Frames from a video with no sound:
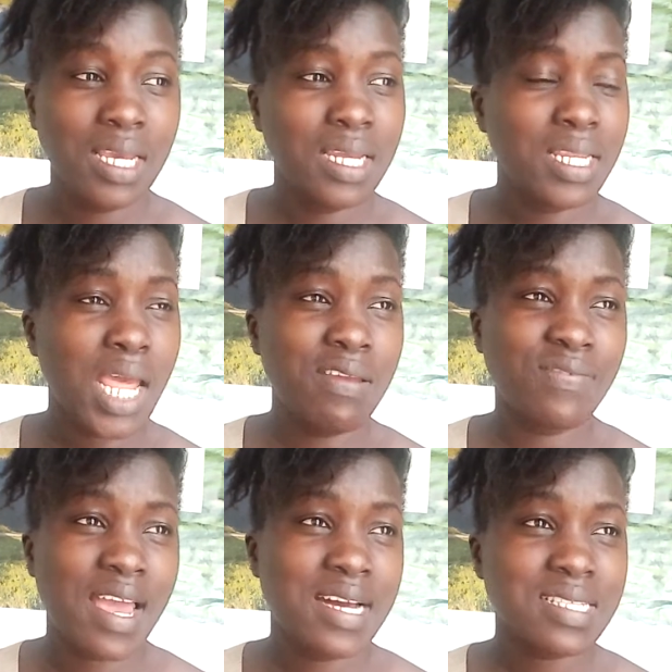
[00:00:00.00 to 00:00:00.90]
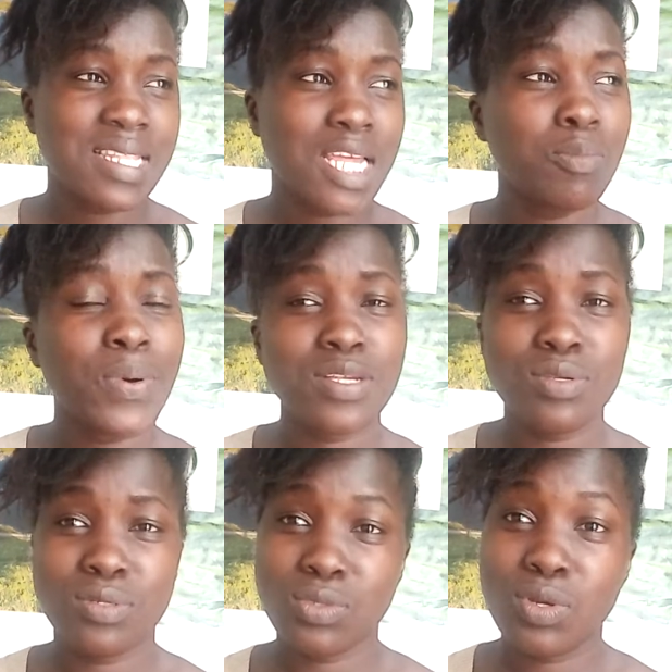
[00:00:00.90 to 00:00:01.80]
Now, if I ask, that
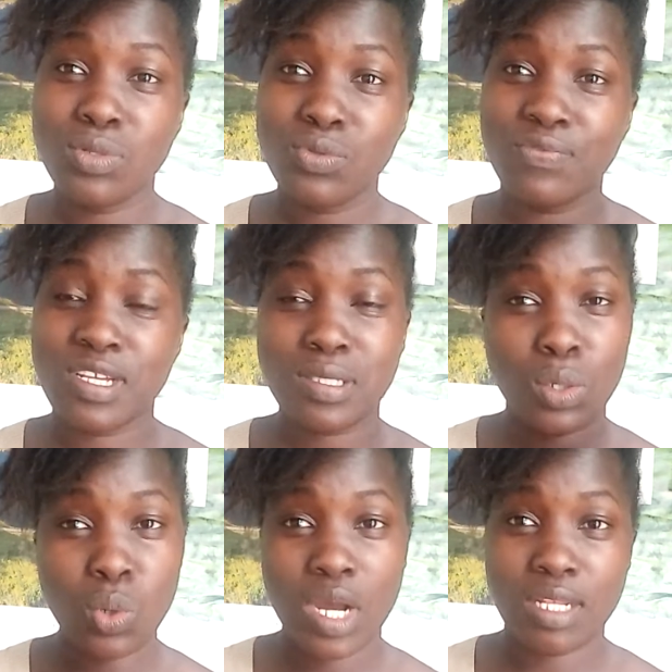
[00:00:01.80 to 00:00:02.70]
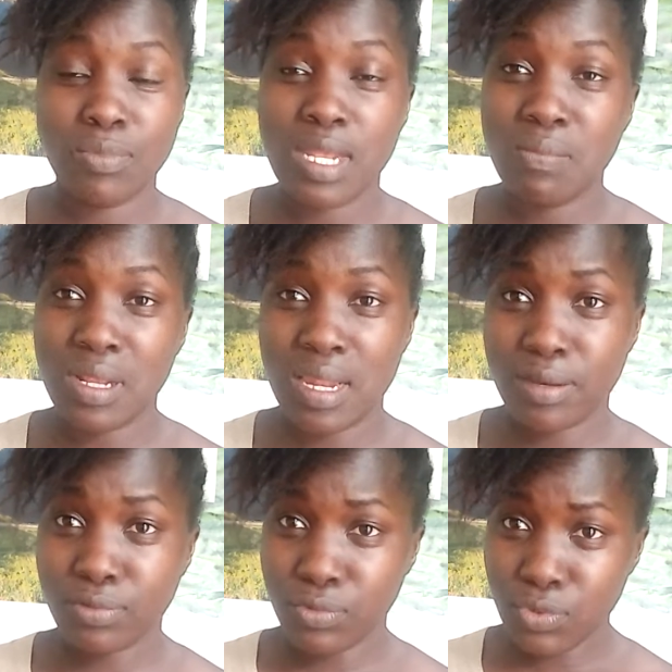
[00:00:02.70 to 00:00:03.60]
person is going to first look at me and be
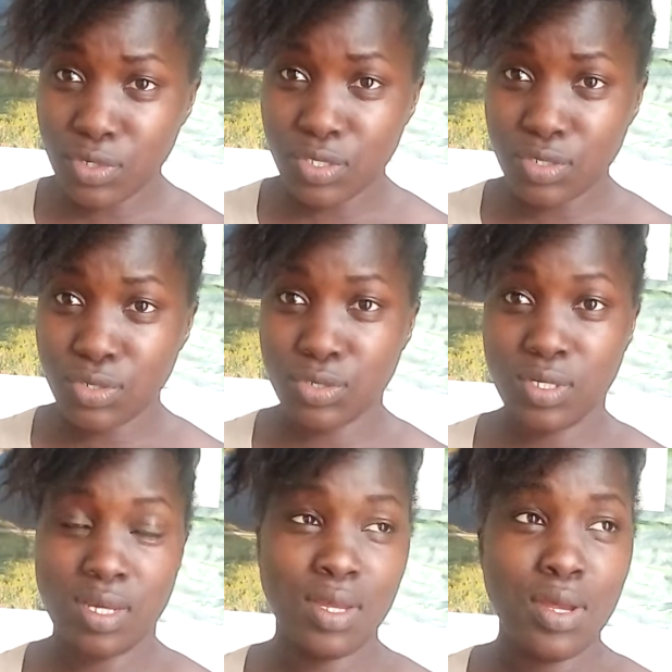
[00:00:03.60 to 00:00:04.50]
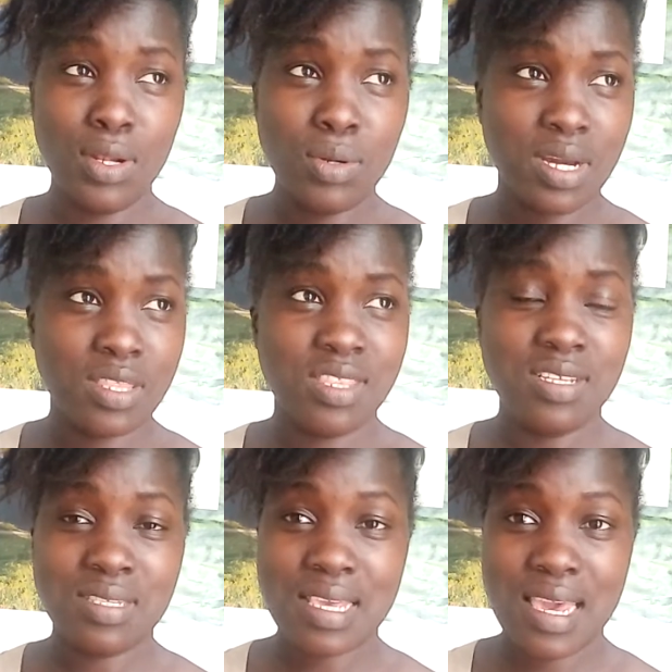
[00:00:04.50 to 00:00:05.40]
like, whoosh, look at
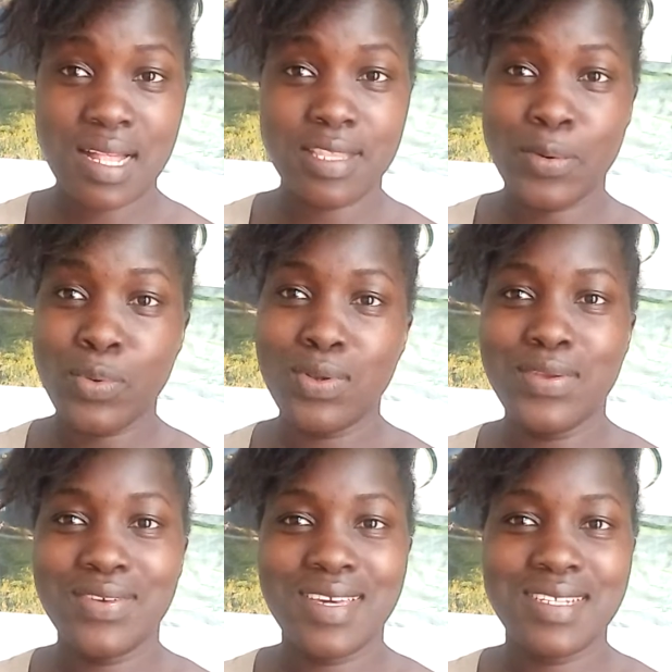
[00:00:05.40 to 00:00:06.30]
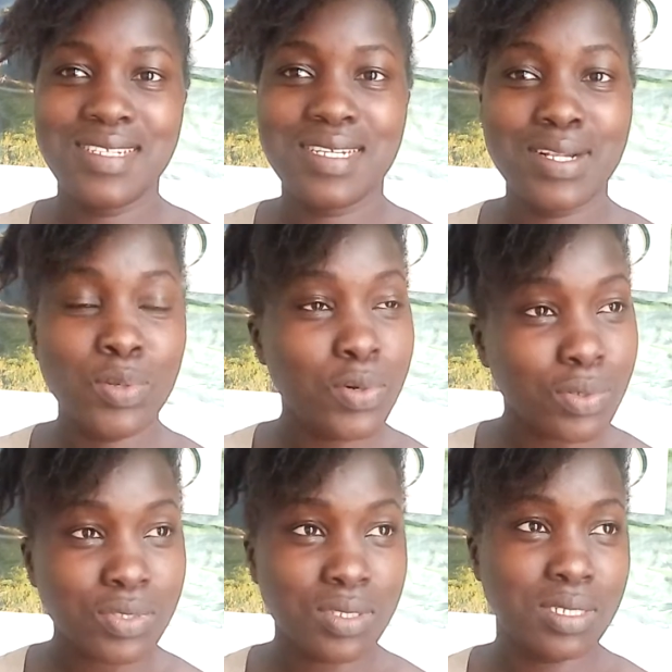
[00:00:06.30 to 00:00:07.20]
this girl, the whole are you getting
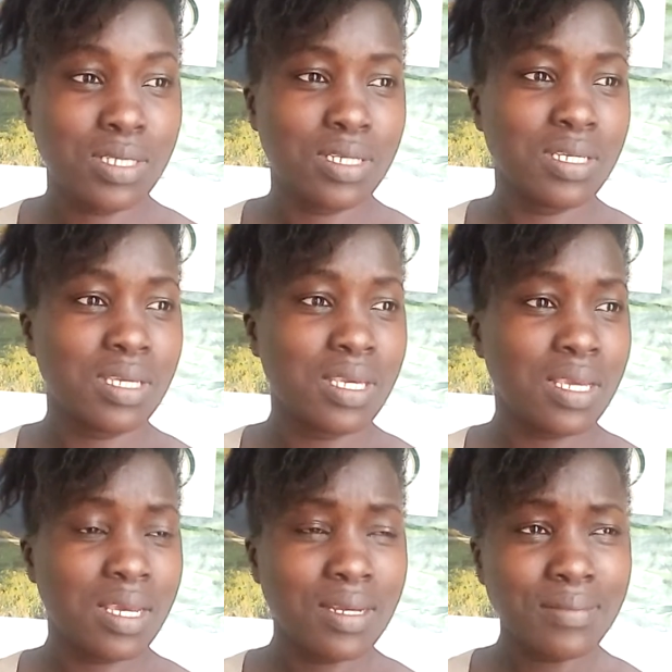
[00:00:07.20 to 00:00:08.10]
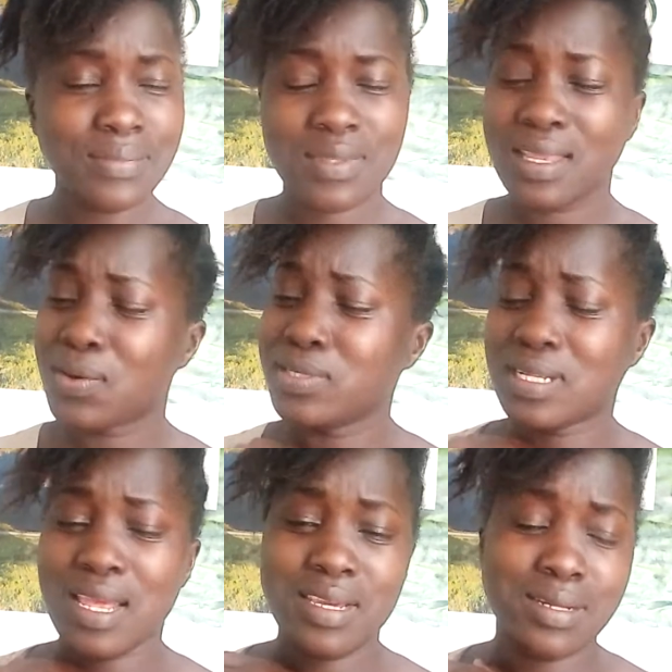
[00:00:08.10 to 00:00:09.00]
lost? I was
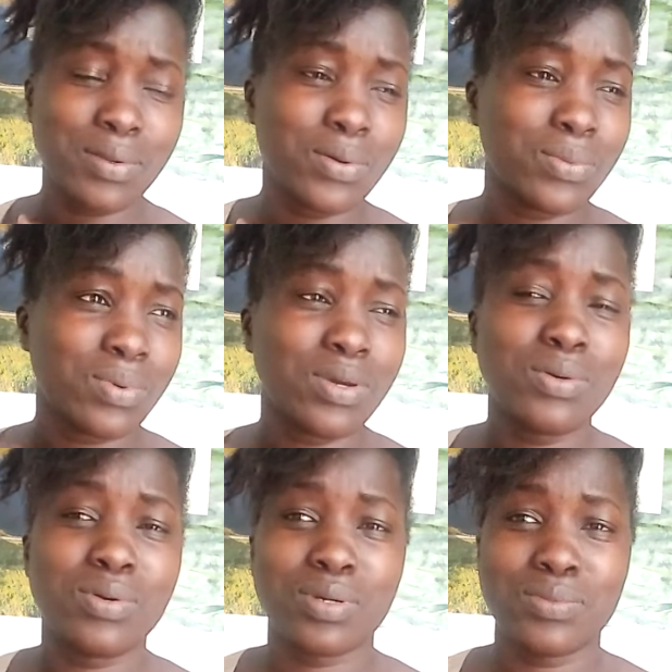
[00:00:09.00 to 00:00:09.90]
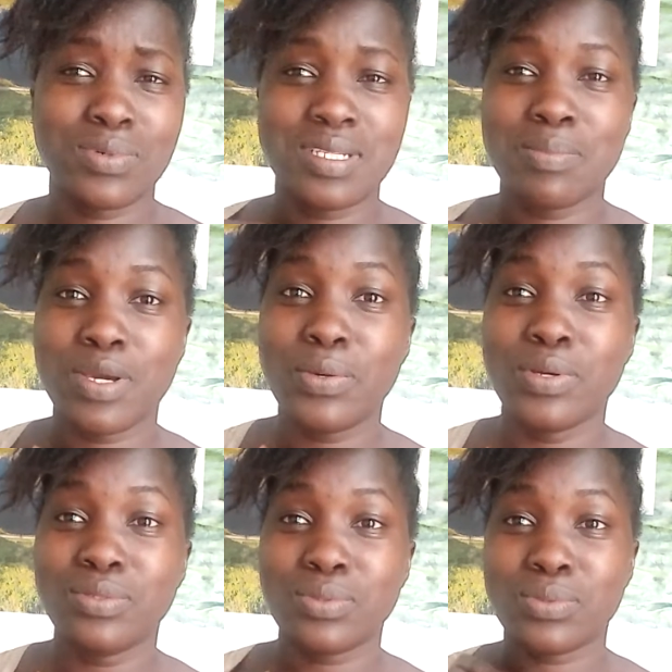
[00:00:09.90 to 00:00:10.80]
like, no way, God, what am I
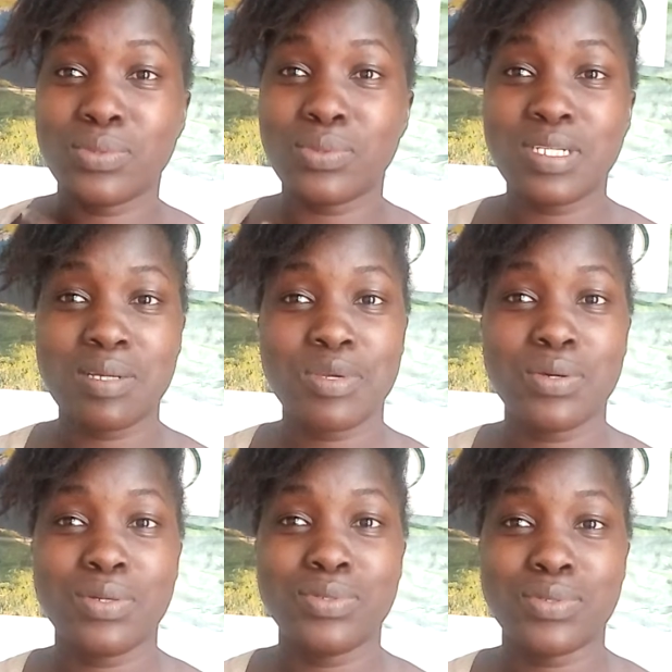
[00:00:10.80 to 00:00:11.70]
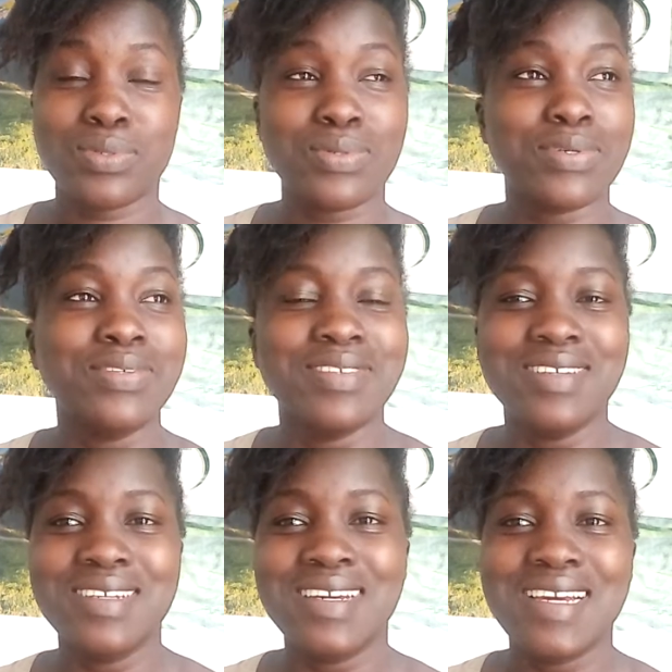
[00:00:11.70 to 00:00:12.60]
going to do? What am I going to do?
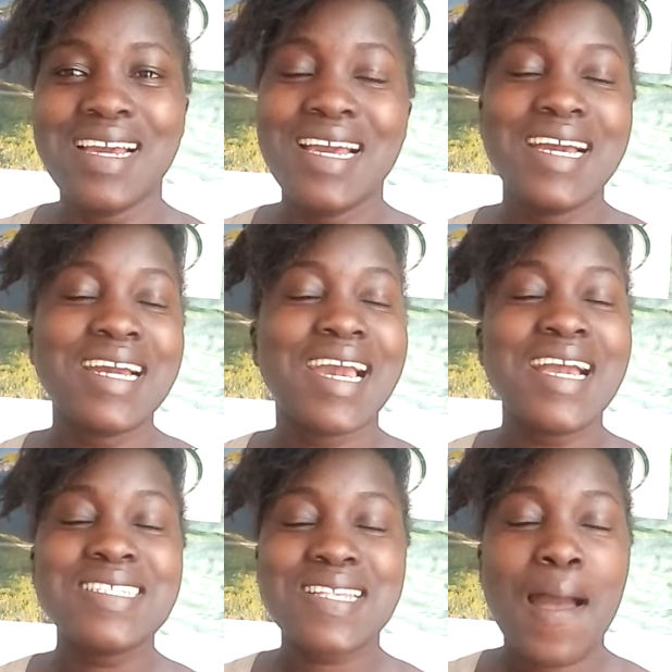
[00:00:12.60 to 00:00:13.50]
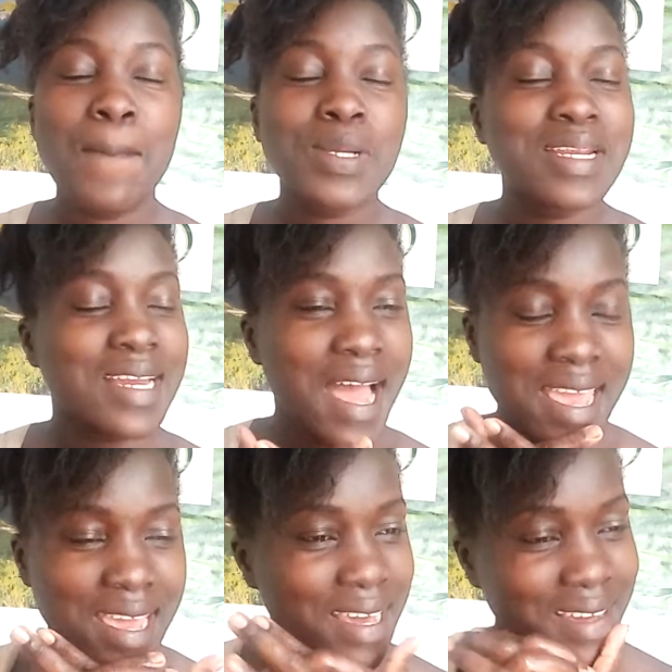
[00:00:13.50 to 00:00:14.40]
Guys, I'm
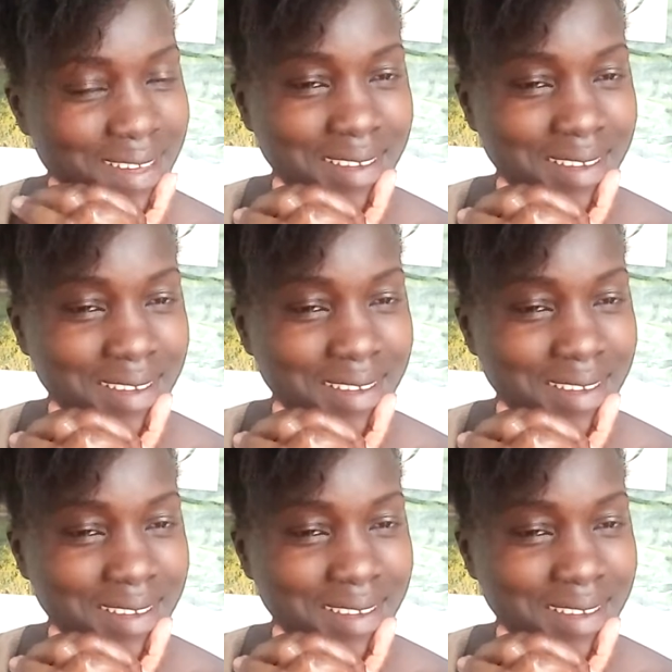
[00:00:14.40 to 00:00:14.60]
crying.